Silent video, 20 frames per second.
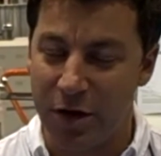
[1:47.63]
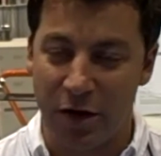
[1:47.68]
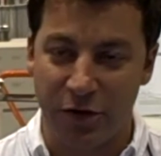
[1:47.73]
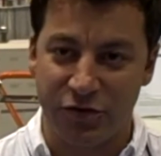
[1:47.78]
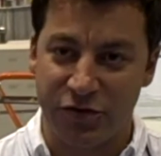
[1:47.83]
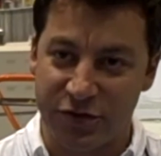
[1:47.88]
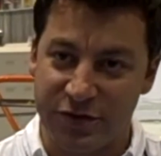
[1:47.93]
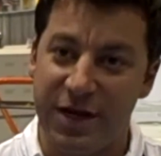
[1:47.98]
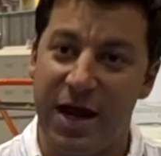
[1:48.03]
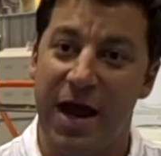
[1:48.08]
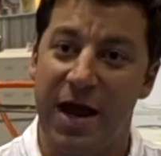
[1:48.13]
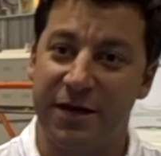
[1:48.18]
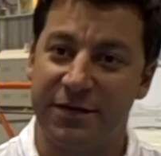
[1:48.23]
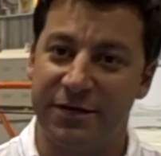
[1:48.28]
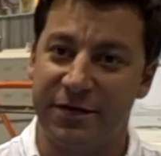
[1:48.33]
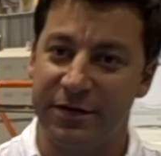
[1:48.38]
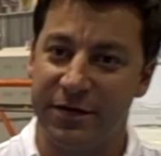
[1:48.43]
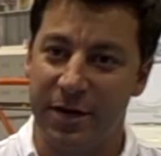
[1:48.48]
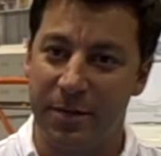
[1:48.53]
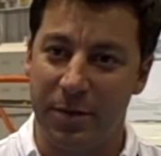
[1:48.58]
not just
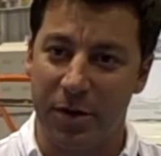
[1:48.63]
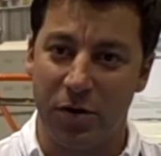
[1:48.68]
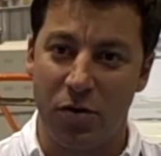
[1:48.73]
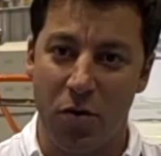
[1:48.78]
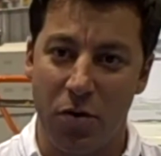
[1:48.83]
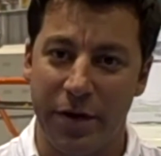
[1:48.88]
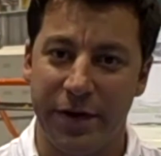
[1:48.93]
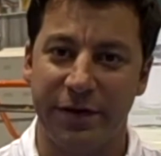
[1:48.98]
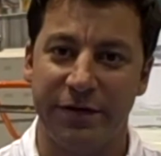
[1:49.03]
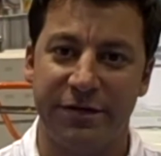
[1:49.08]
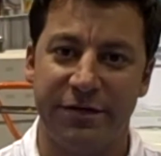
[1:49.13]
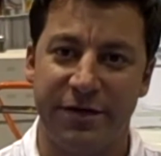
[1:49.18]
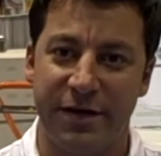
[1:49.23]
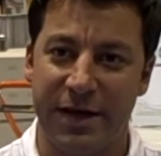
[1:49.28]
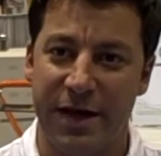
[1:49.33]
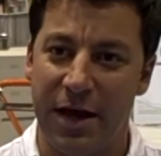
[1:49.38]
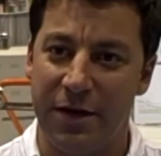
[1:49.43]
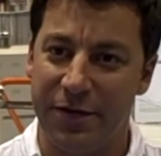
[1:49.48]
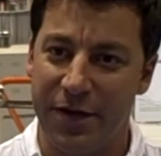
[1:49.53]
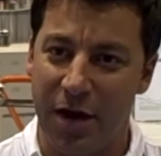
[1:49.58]
asking them, but going and
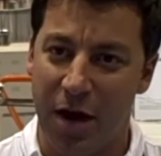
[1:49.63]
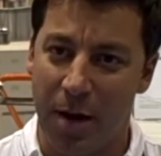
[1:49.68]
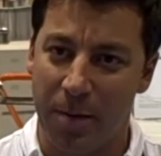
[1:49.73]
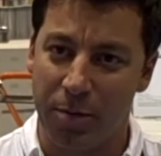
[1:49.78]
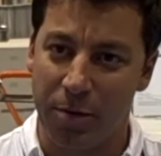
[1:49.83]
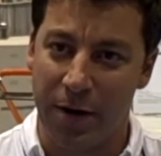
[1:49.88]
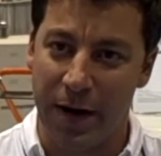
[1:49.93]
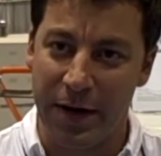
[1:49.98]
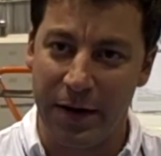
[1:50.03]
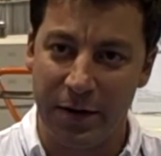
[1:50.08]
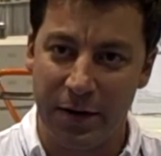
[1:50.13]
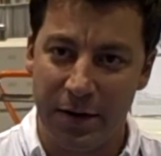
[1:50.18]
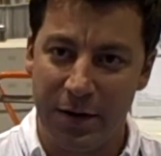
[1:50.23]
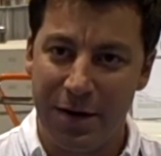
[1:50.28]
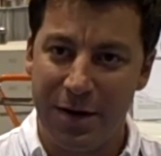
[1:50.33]
seeing how they operate.